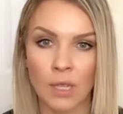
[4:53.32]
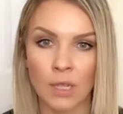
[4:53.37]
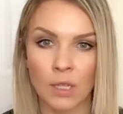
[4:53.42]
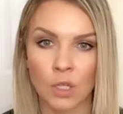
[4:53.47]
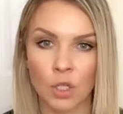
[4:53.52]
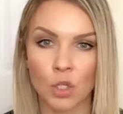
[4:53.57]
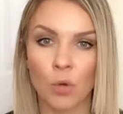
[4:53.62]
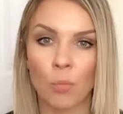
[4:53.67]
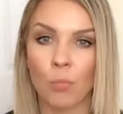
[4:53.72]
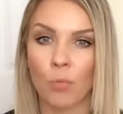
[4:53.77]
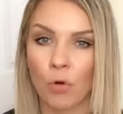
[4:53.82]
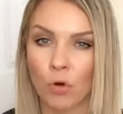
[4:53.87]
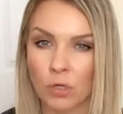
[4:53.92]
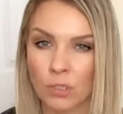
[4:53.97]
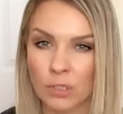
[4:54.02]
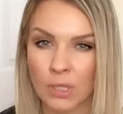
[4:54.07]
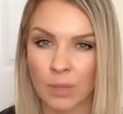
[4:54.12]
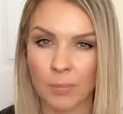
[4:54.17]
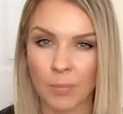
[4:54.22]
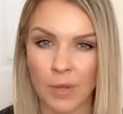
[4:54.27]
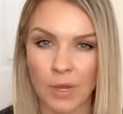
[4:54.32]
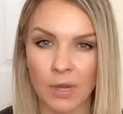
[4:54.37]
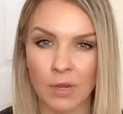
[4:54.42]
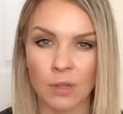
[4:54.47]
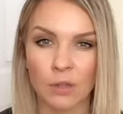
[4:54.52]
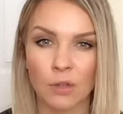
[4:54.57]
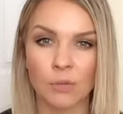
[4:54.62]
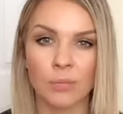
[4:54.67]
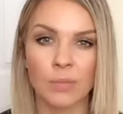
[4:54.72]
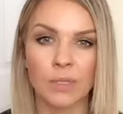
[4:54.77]
your pores appear a
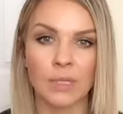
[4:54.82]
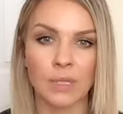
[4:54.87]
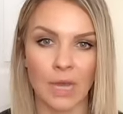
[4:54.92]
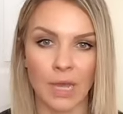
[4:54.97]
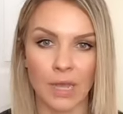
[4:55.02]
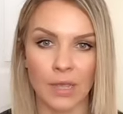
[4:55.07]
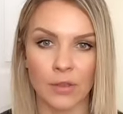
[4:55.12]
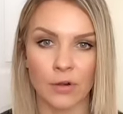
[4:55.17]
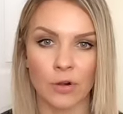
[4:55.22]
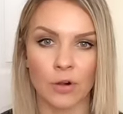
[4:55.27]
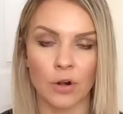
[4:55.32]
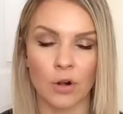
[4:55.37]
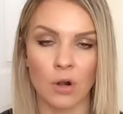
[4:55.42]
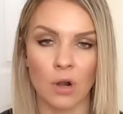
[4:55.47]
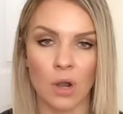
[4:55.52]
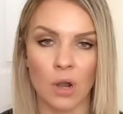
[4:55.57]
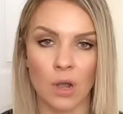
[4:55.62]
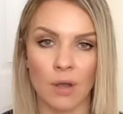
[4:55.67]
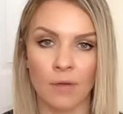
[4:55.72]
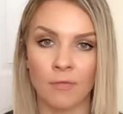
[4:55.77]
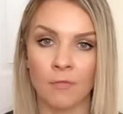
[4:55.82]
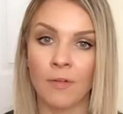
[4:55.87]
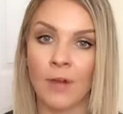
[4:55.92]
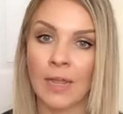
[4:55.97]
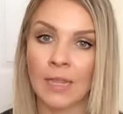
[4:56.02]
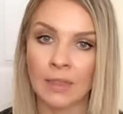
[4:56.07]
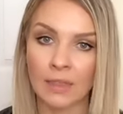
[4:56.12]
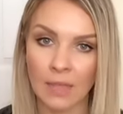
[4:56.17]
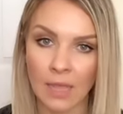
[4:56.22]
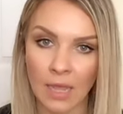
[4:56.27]
little bit tighter,
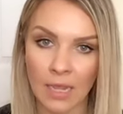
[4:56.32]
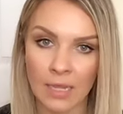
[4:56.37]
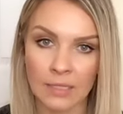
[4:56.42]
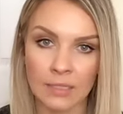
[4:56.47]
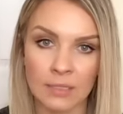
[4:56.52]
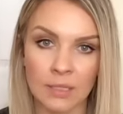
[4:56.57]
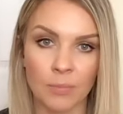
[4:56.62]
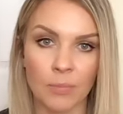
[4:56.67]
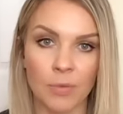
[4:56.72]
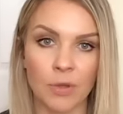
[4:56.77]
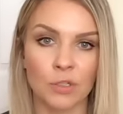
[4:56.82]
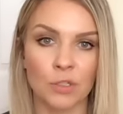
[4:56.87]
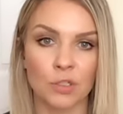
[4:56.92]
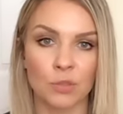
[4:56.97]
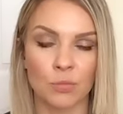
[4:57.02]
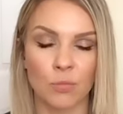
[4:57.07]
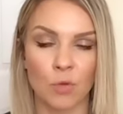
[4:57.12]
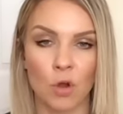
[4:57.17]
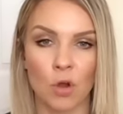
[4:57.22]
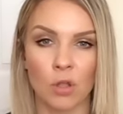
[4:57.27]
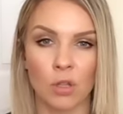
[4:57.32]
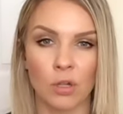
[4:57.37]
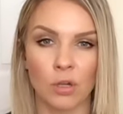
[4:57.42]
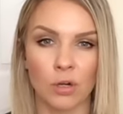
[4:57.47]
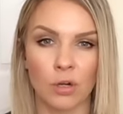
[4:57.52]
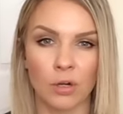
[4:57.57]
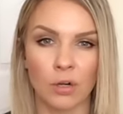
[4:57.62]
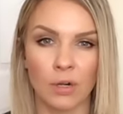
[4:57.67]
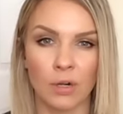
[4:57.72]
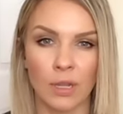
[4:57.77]
fine lines appear
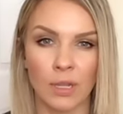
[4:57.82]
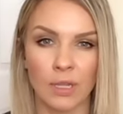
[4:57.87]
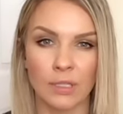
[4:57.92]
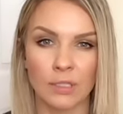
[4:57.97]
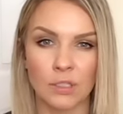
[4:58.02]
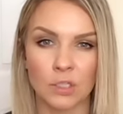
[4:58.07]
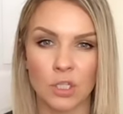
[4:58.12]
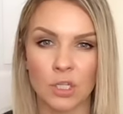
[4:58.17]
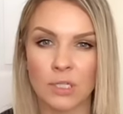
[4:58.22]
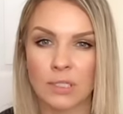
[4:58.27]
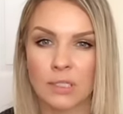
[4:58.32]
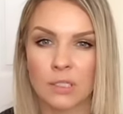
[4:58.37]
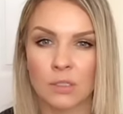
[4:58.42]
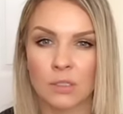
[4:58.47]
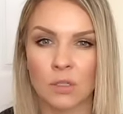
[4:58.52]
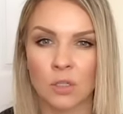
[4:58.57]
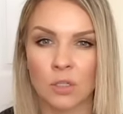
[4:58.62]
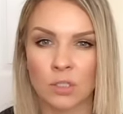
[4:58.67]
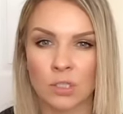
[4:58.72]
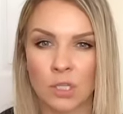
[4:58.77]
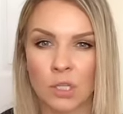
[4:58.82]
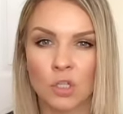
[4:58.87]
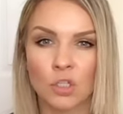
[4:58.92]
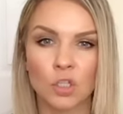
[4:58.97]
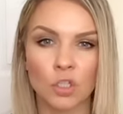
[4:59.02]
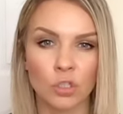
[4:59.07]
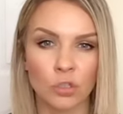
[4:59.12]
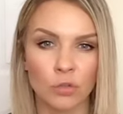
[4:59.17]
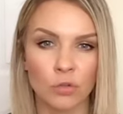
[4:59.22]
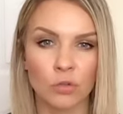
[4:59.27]
smaller. It just, your skin
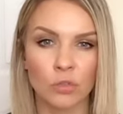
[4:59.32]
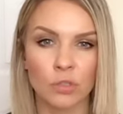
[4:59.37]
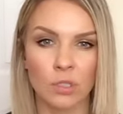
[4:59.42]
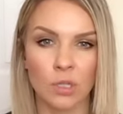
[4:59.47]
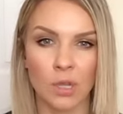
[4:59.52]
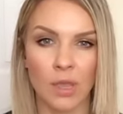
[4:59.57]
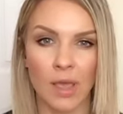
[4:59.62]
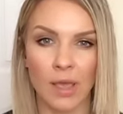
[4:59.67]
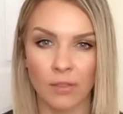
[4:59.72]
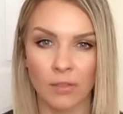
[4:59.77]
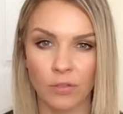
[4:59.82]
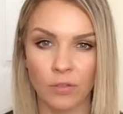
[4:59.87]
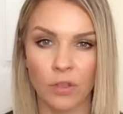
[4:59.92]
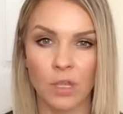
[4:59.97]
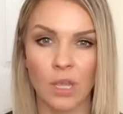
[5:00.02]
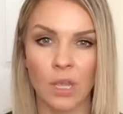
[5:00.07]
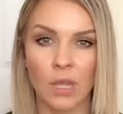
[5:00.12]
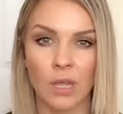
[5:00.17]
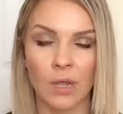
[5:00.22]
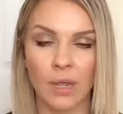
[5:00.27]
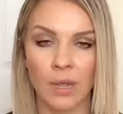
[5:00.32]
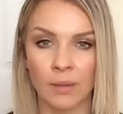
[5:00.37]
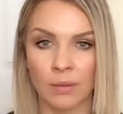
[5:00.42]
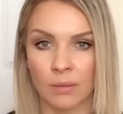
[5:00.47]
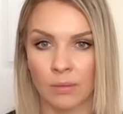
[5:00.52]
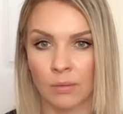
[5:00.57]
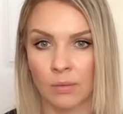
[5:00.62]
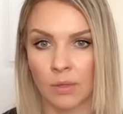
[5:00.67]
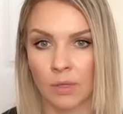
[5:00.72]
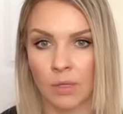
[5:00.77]
just looks healthier
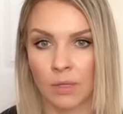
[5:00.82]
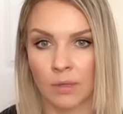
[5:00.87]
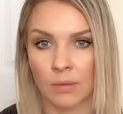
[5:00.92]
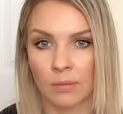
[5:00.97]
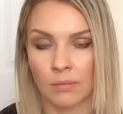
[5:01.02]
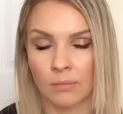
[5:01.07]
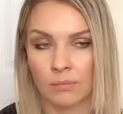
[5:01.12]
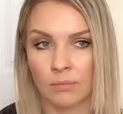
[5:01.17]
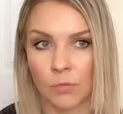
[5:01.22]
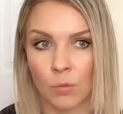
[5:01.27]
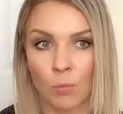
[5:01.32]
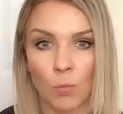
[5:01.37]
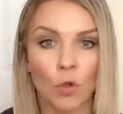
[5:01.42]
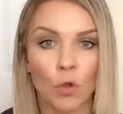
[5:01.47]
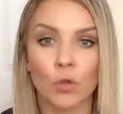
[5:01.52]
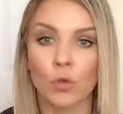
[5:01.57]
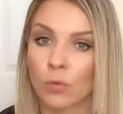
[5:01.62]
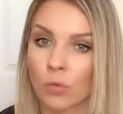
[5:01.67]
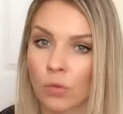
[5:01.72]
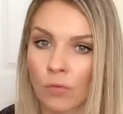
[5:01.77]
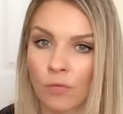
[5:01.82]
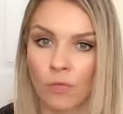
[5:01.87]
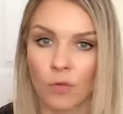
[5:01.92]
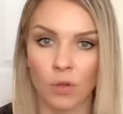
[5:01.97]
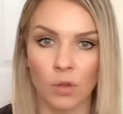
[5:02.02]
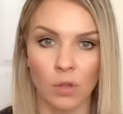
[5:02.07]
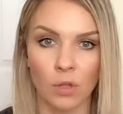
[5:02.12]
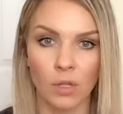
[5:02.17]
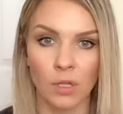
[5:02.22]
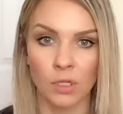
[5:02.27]
and more
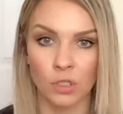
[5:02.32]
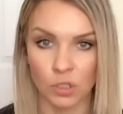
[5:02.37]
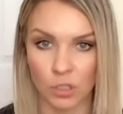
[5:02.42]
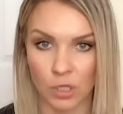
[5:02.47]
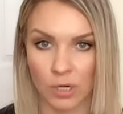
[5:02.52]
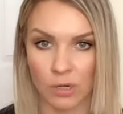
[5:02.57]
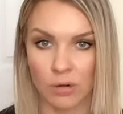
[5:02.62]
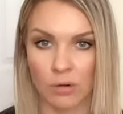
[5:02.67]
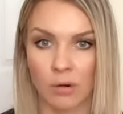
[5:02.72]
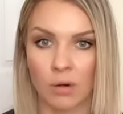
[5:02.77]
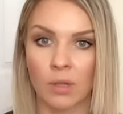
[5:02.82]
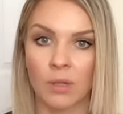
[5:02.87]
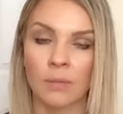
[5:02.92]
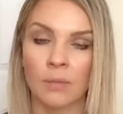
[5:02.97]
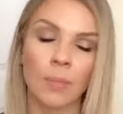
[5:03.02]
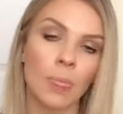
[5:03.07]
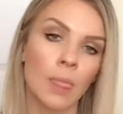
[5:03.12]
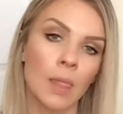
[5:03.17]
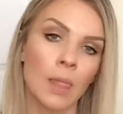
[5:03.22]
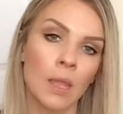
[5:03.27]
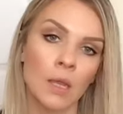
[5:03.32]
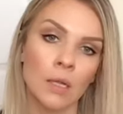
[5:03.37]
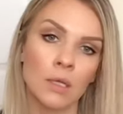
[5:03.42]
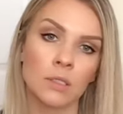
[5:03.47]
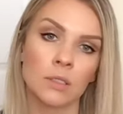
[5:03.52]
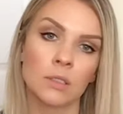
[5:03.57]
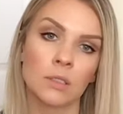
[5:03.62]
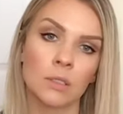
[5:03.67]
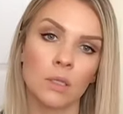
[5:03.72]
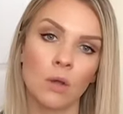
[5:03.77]
youthful in general.
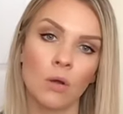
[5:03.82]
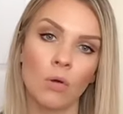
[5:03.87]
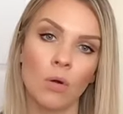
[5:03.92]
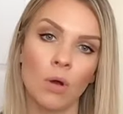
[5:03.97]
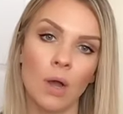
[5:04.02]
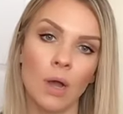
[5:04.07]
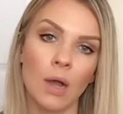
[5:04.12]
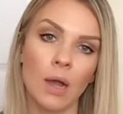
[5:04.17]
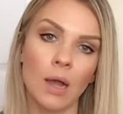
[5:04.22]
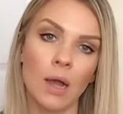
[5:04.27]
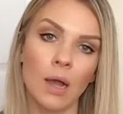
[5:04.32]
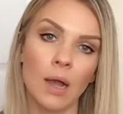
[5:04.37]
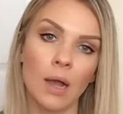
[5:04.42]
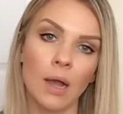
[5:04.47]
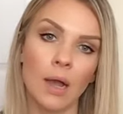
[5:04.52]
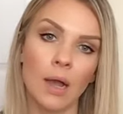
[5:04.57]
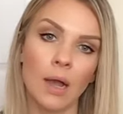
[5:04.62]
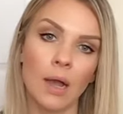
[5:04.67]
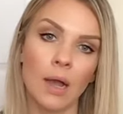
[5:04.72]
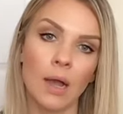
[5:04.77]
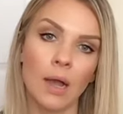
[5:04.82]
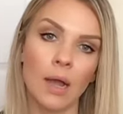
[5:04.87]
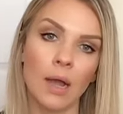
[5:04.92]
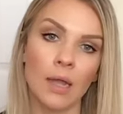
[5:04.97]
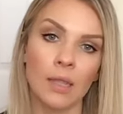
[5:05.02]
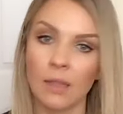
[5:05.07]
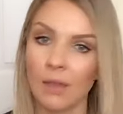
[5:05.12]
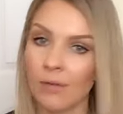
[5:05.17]
So I love